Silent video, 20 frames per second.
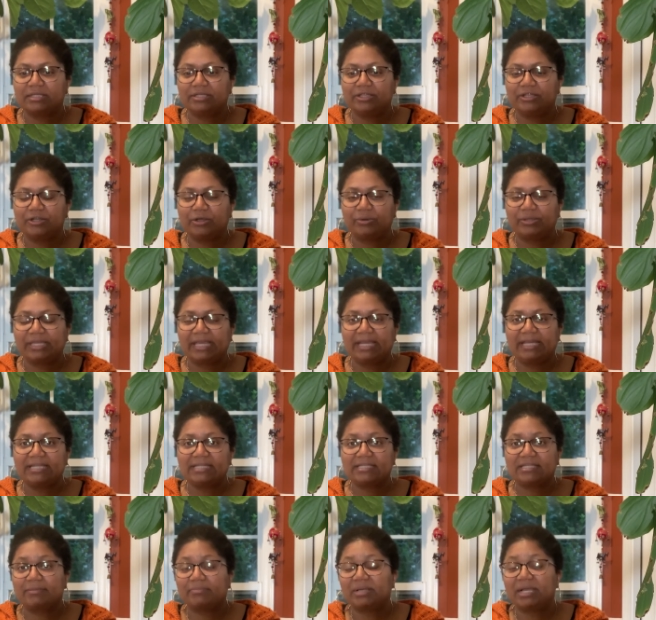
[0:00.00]
you know, getting
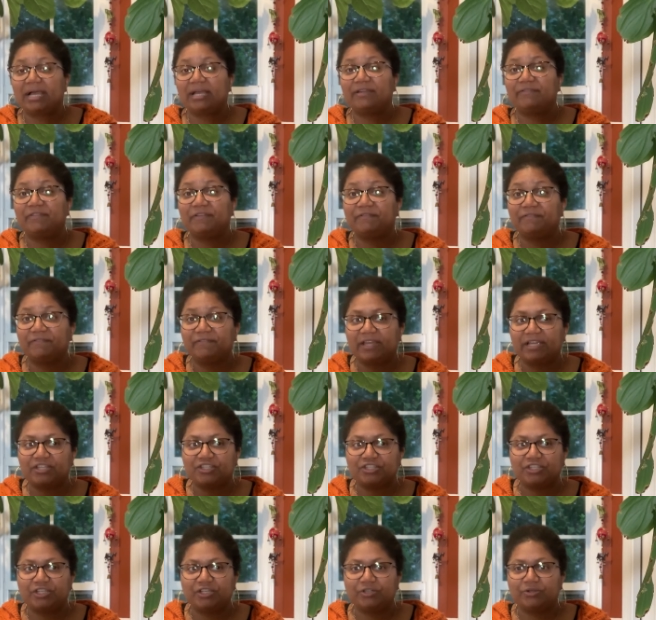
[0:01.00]
some kind of
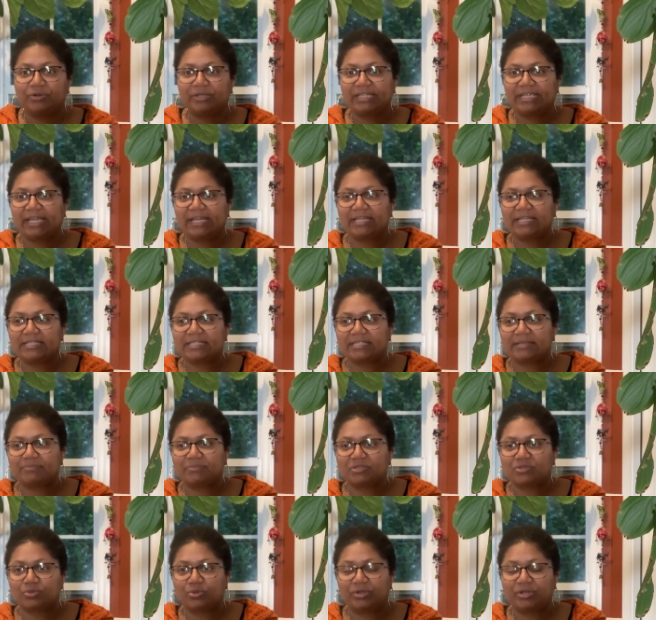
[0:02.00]
infection or getting some
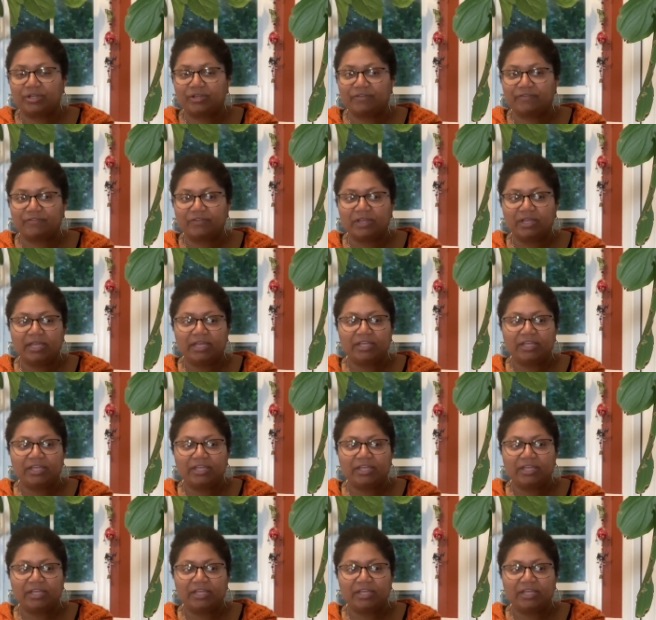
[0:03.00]
sort of,